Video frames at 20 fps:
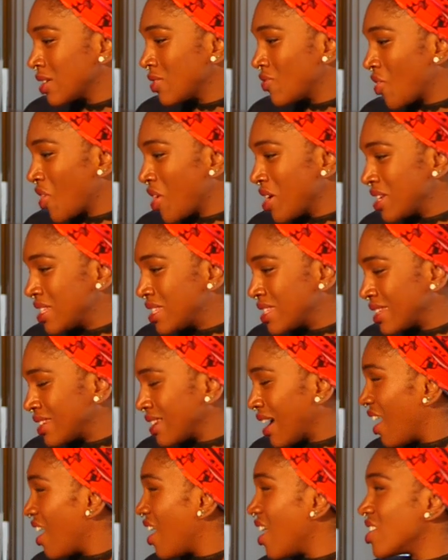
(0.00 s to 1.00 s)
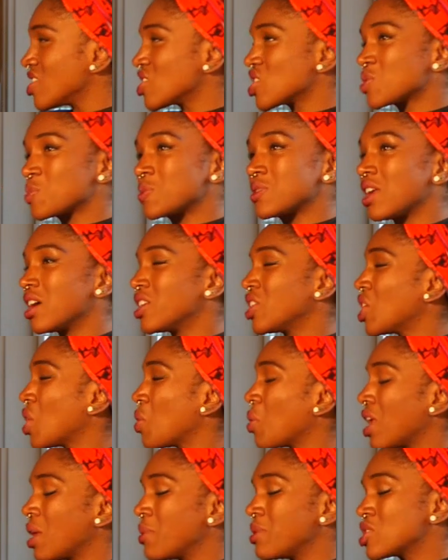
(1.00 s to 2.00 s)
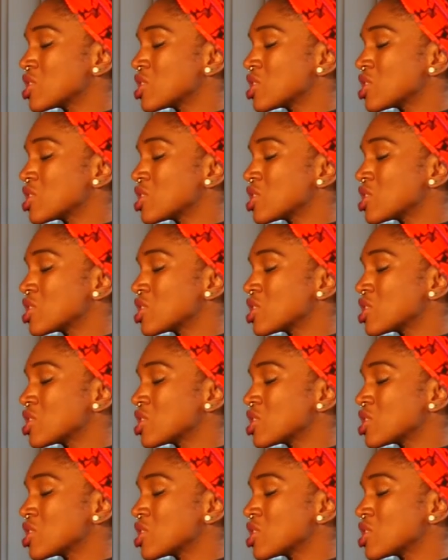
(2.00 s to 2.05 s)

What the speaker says: writer. I just was like, you know what, let me